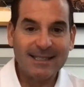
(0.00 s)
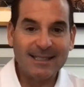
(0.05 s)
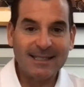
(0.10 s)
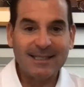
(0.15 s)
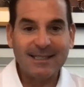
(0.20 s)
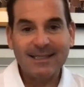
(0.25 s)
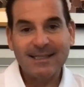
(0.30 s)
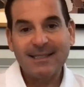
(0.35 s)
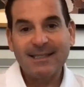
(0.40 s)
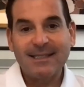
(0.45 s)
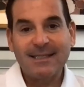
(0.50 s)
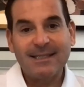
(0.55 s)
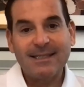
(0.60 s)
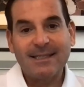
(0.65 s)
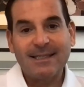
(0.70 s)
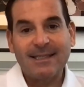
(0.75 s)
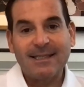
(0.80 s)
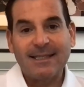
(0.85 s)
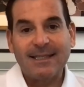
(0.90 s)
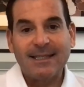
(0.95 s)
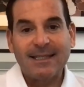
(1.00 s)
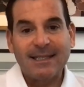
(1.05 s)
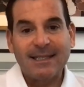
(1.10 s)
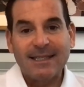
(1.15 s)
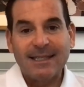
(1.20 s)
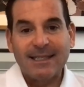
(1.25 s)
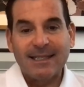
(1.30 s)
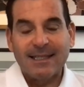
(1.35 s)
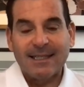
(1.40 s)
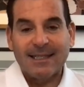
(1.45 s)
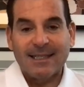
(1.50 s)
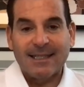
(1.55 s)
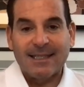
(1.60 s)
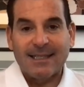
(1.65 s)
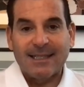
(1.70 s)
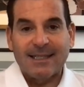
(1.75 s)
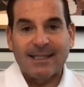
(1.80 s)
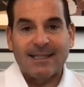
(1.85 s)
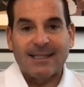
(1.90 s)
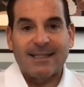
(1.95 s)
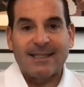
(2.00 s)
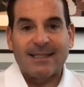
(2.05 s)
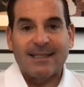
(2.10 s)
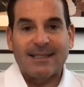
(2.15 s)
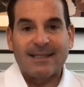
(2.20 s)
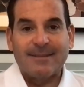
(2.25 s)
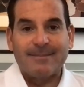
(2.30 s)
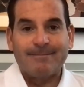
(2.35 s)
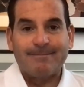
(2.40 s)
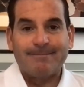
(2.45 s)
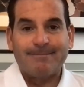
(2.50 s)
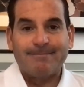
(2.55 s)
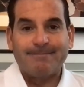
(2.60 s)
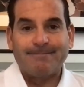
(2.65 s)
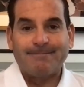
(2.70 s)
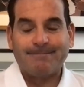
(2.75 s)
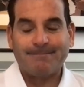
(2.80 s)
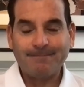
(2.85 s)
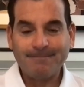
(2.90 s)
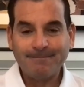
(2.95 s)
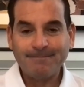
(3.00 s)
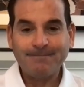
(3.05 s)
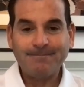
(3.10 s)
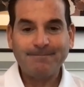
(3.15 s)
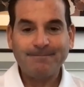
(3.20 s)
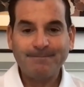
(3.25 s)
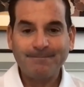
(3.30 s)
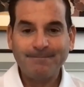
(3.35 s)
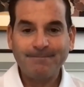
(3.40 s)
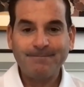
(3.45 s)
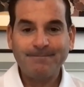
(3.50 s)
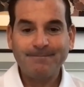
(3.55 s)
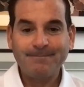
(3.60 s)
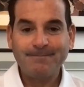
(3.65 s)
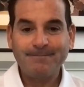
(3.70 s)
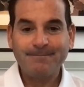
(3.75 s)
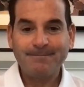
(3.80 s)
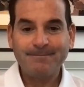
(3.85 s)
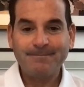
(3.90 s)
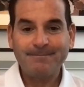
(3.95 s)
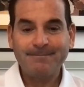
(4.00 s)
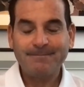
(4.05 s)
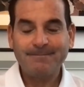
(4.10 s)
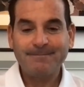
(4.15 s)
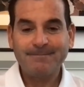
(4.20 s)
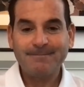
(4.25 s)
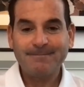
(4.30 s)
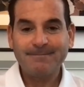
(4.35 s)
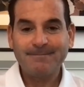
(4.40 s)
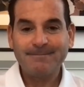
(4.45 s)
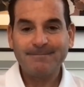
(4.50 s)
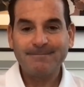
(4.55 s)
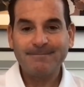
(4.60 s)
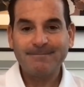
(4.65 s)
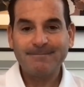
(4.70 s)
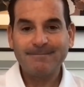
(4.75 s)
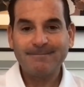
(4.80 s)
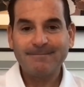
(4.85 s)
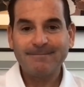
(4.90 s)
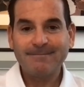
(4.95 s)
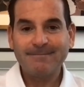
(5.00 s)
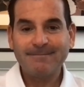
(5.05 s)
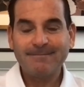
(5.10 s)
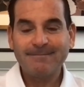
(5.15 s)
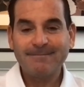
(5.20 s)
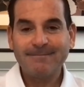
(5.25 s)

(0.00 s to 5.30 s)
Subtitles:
No one is speaking in this clip.